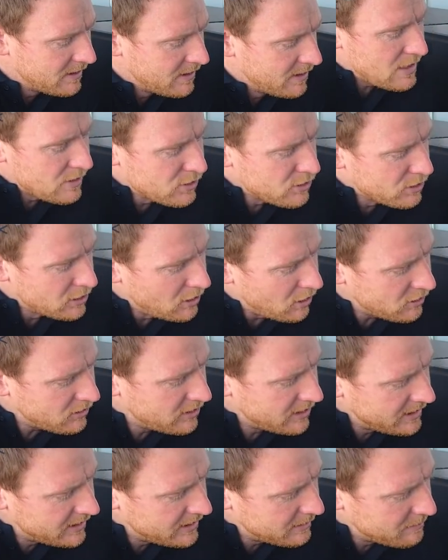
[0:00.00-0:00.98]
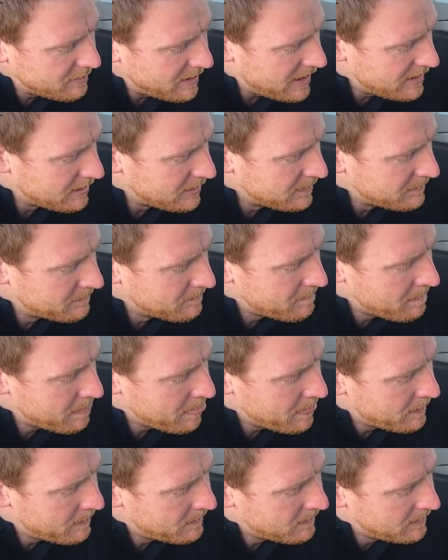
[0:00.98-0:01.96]
I'll just unlock the panel.
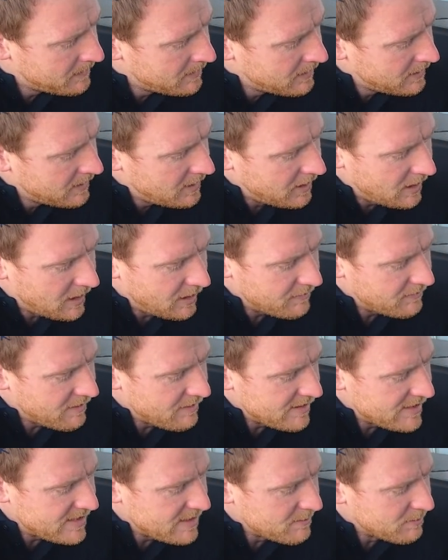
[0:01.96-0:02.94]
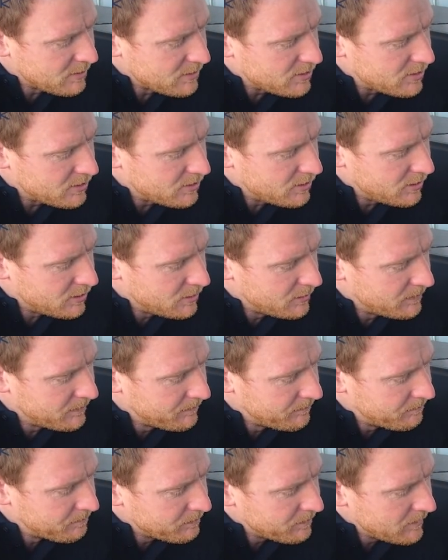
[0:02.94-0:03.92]
Very simple to do.
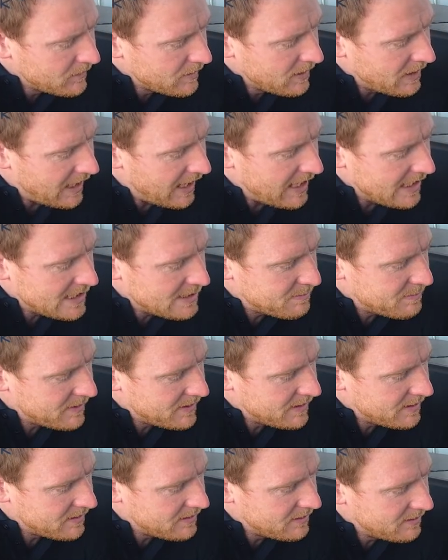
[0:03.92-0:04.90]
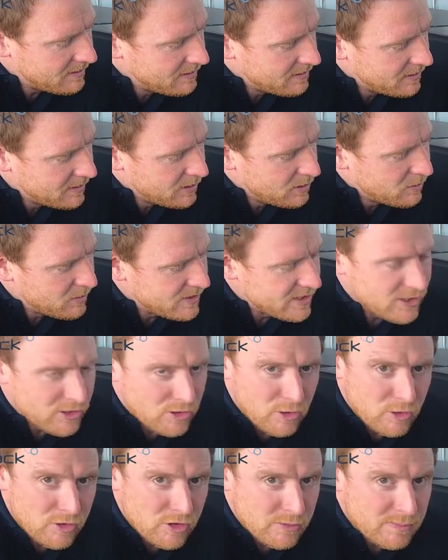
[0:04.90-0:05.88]
High speed, which is
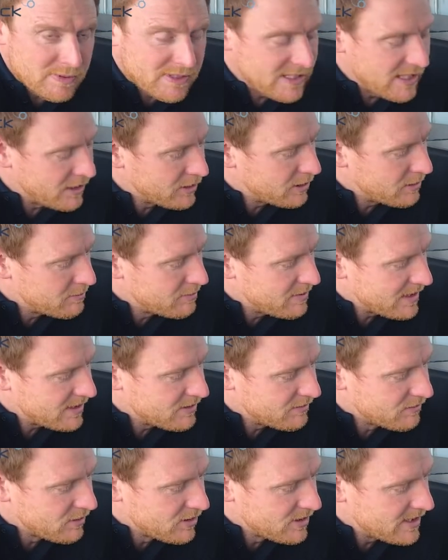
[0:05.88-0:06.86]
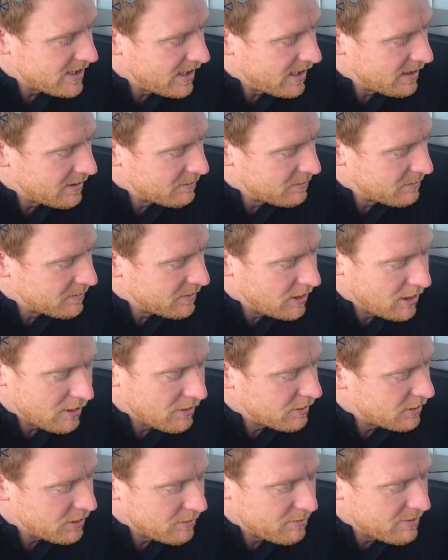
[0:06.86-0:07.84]
100% compressor
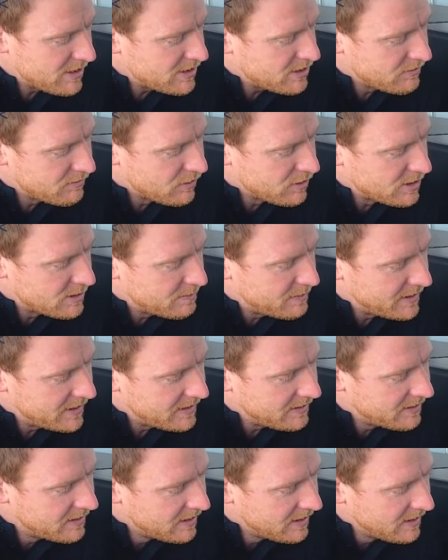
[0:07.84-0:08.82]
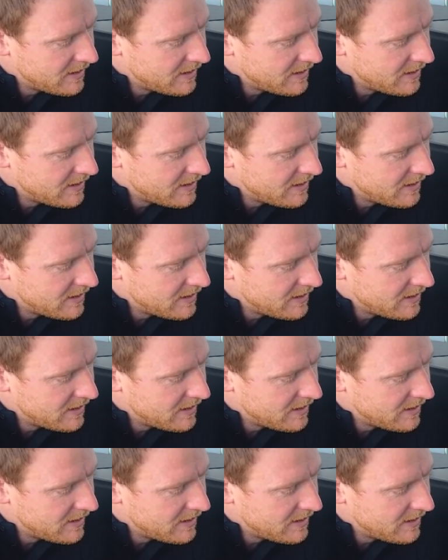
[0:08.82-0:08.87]
run speed.